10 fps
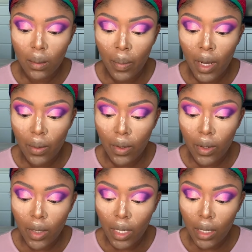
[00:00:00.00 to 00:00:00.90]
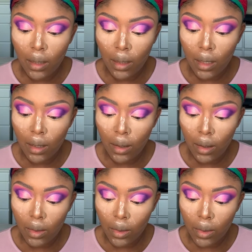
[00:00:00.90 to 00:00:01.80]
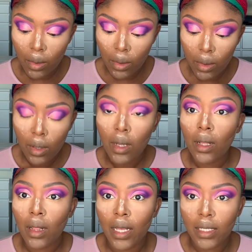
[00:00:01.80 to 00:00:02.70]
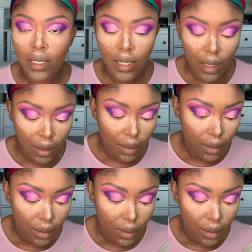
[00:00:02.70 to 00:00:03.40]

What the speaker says: powder in the color Classic Tan.